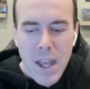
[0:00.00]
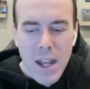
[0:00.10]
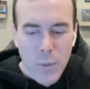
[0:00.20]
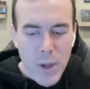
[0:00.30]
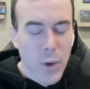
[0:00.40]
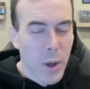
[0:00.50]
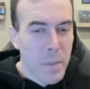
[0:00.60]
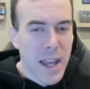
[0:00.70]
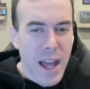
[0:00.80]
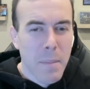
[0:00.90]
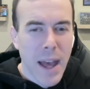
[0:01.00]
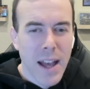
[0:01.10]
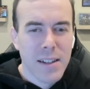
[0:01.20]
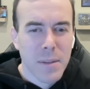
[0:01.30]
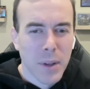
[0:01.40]
And we will be at
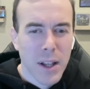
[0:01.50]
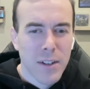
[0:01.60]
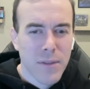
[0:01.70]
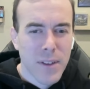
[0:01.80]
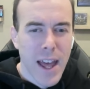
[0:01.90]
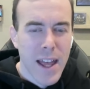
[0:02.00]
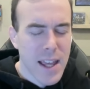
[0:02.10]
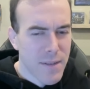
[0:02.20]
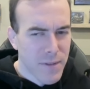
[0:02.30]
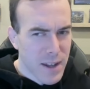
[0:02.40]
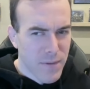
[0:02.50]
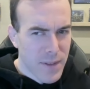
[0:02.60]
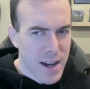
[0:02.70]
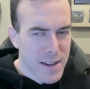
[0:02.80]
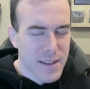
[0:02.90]
PAX Unplugged for that. If if
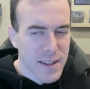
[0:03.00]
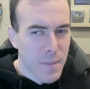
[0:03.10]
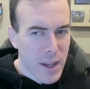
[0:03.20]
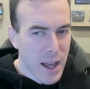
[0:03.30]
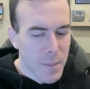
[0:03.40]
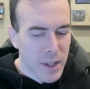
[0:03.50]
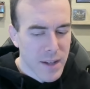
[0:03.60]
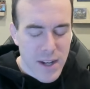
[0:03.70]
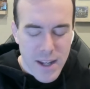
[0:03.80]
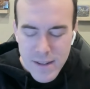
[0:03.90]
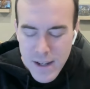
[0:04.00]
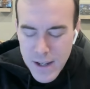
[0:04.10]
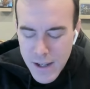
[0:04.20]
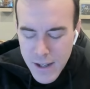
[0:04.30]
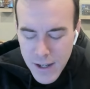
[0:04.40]
that is the same thing, I believe it is.
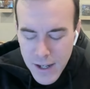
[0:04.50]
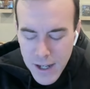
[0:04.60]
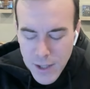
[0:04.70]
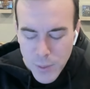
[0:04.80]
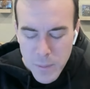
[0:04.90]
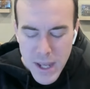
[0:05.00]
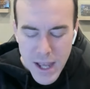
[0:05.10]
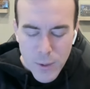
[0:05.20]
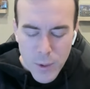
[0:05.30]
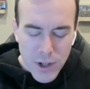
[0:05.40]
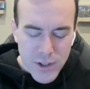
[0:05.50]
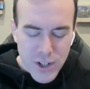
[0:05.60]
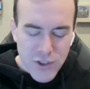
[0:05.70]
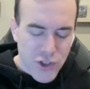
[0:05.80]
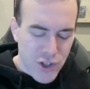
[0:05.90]
Uh, will be at
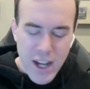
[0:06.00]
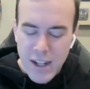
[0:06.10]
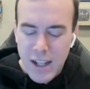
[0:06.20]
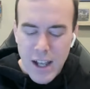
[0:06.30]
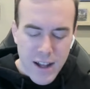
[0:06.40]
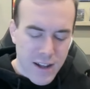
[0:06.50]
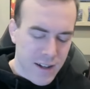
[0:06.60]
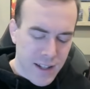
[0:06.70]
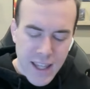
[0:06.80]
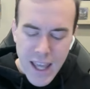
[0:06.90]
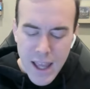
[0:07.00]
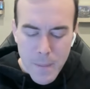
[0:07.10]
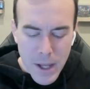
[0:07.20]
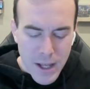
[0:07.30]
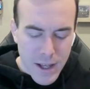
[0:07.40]
Origins, Gen Con,
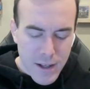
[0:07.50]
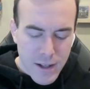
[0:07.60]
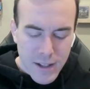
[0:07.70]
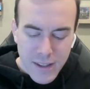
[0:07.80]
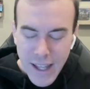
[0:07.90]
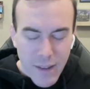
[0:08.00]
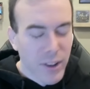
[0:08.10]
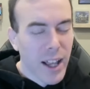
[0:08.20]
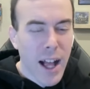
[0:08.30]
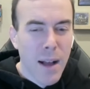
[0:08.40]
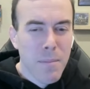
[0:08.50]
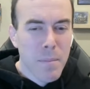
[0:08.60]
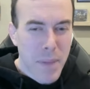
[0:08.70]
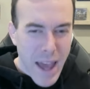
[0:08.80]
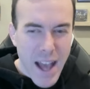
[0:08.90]
GAMA, Level Up,
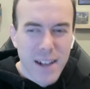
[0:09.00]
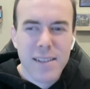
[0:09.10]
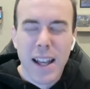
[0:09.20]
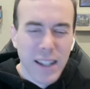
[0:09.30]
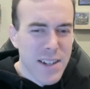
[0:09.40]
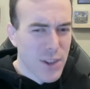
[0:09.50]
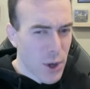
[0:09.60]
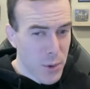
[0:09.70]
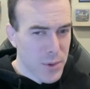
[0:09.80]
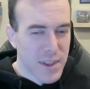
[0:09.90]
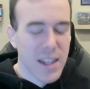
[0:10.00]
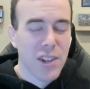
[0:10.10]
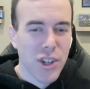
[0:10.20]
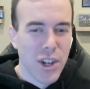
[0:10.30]
PAX, at least those this